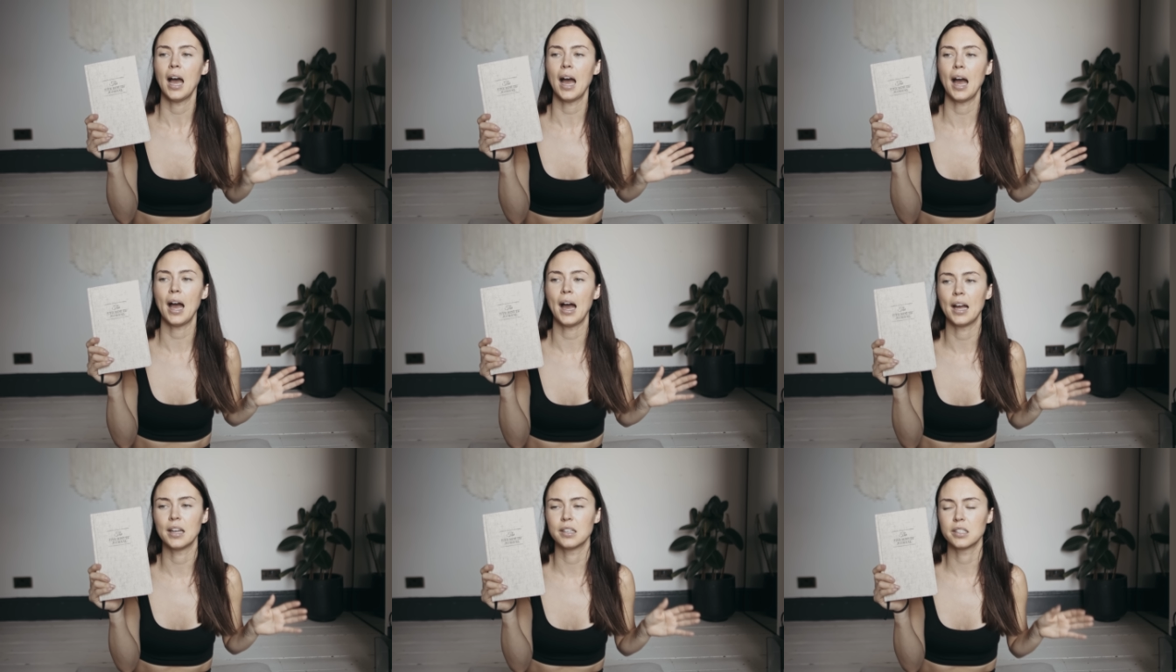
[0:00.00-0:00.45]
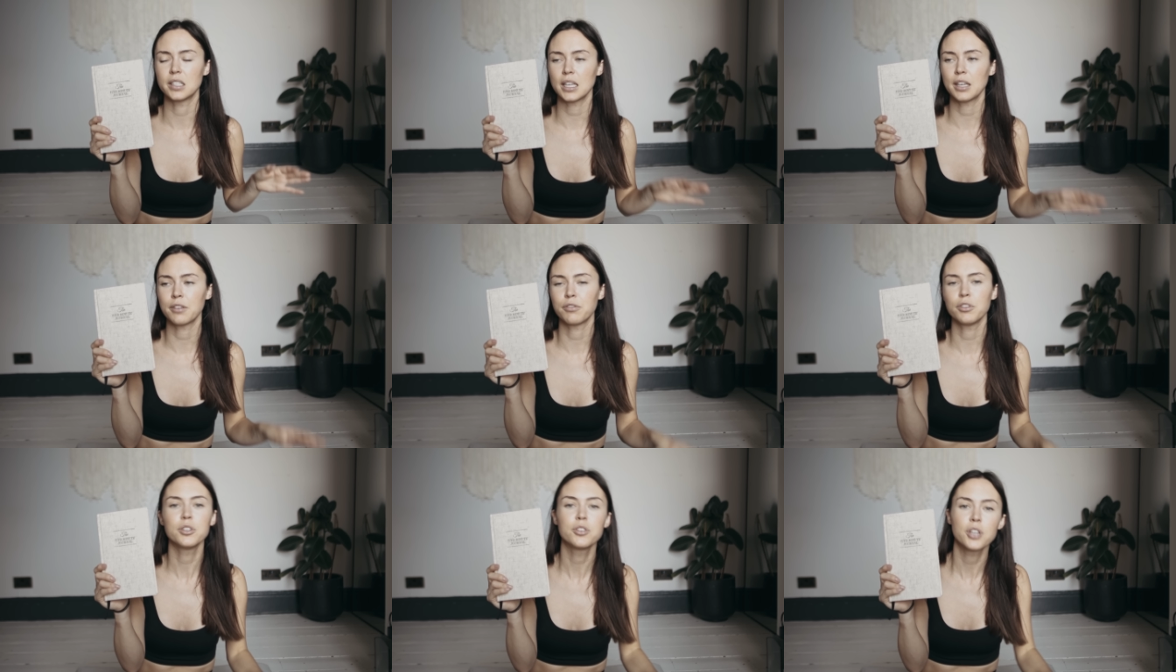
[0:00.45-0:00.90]
And
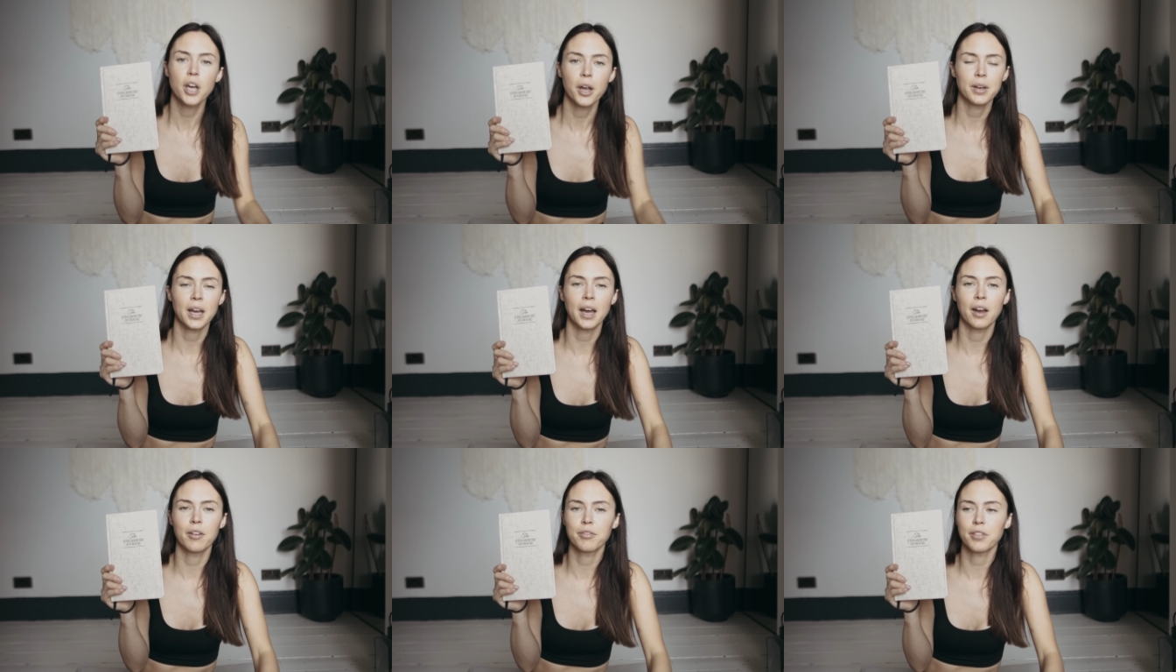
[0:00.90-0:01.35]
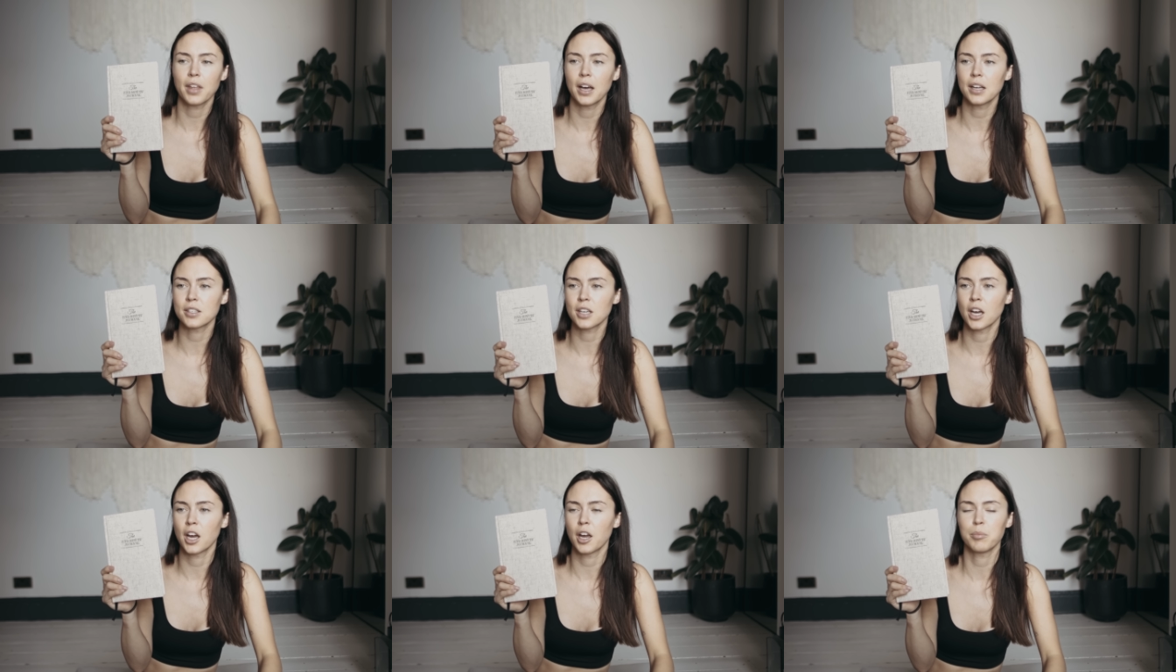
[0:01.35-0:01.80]
if you don't have
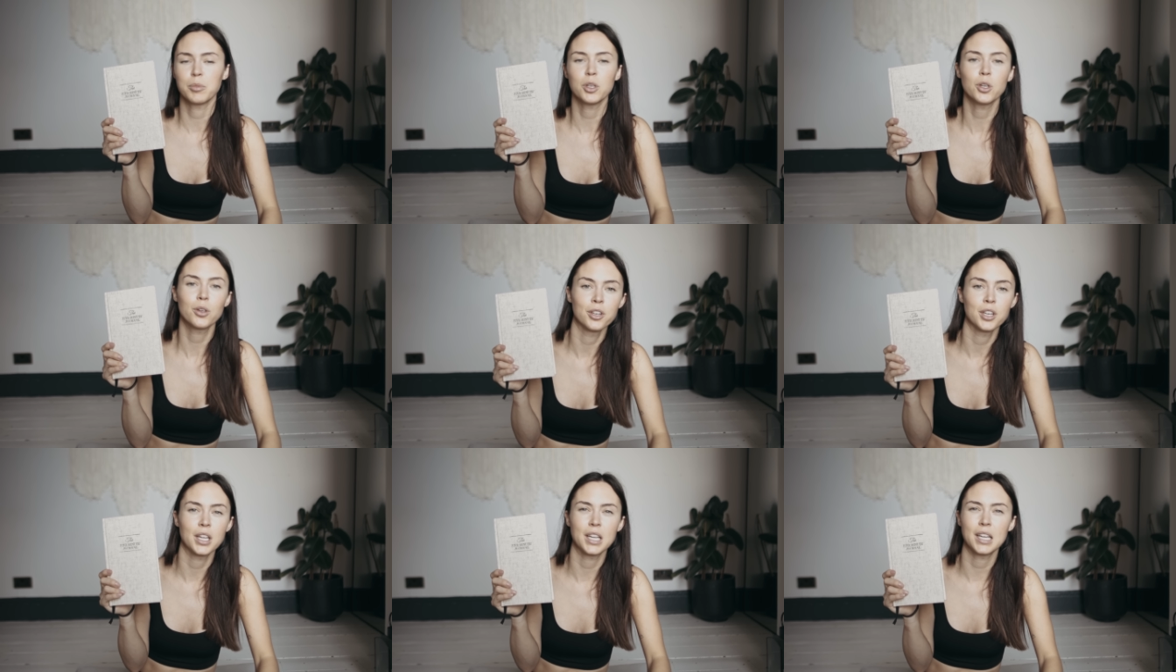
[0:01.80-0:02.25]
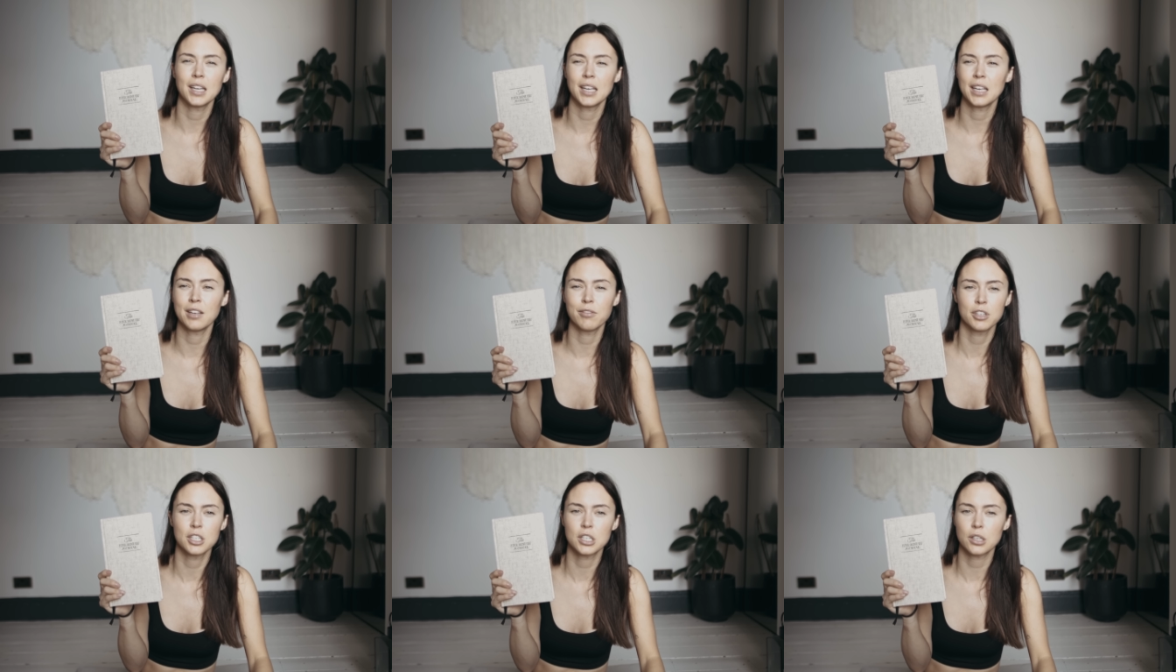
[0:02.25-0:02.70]
that time, you can
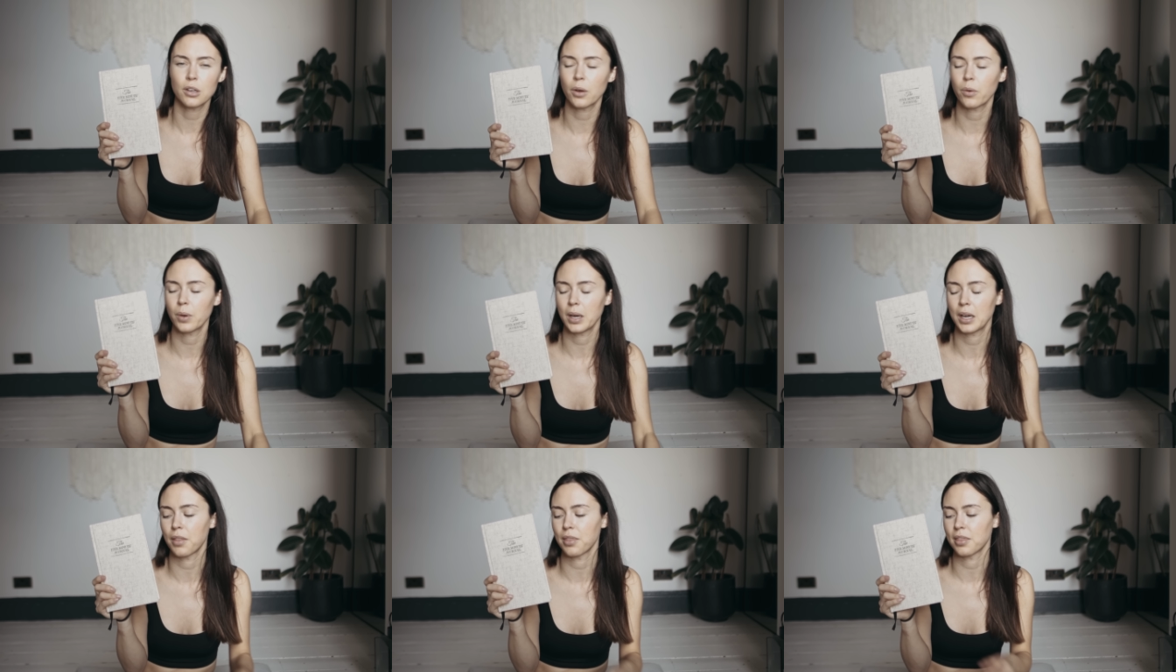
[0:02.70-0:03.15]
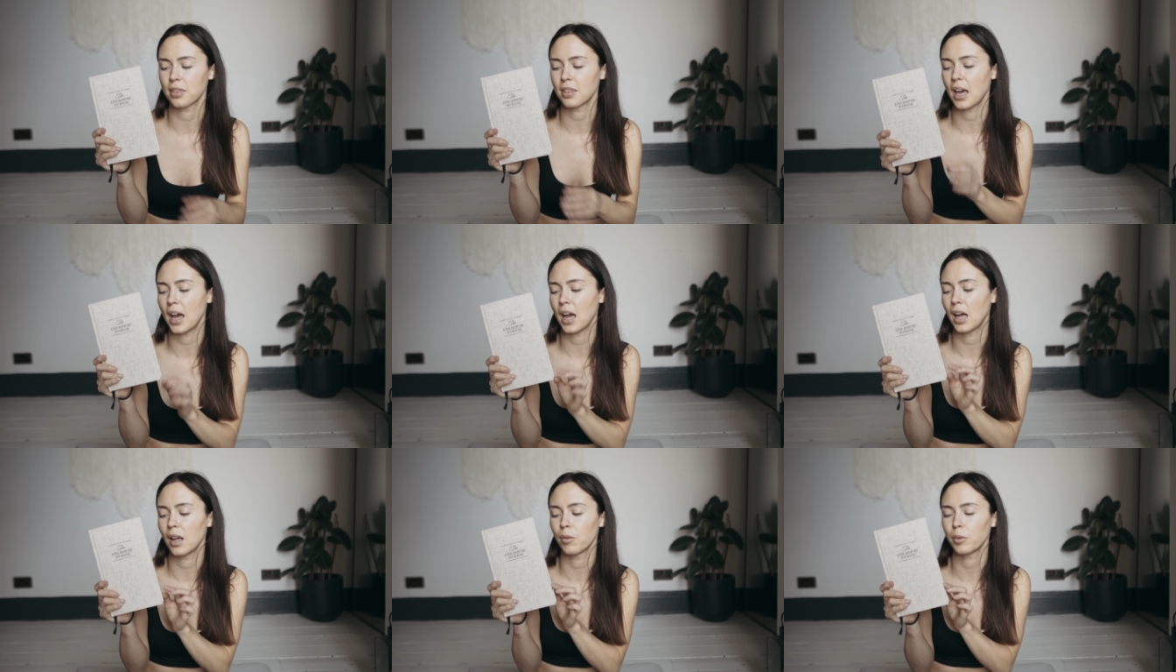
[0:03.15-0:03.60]
even do it quicker than
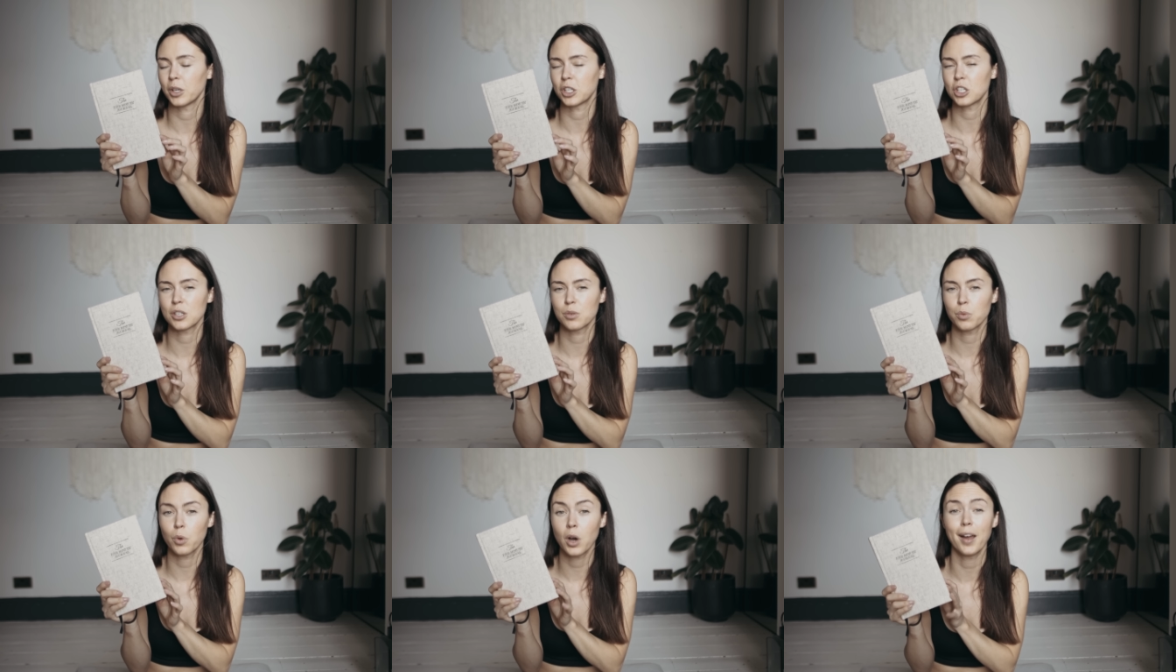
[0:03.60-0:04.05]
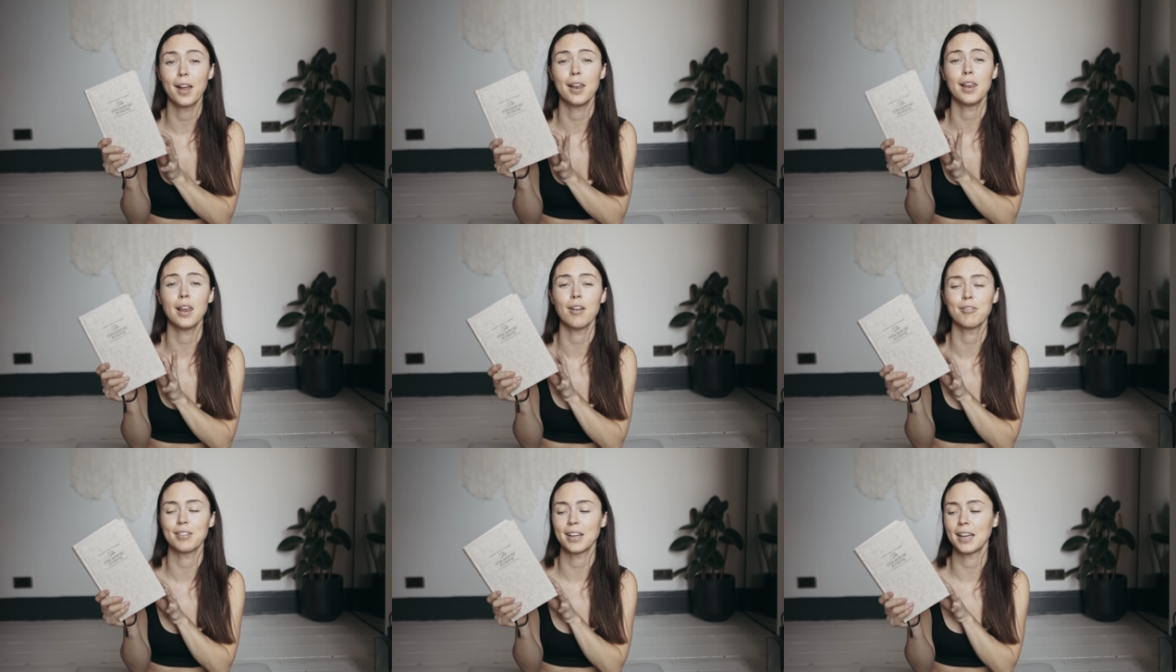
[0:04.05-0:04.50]
that, which is why I
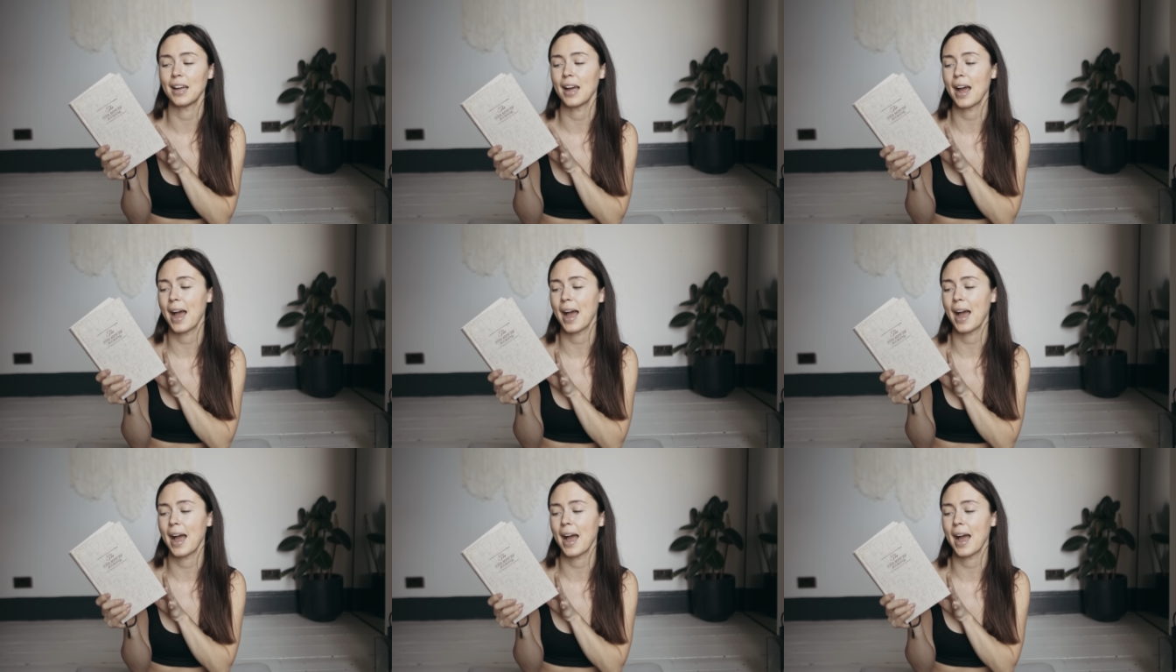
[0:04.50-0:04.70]
love it.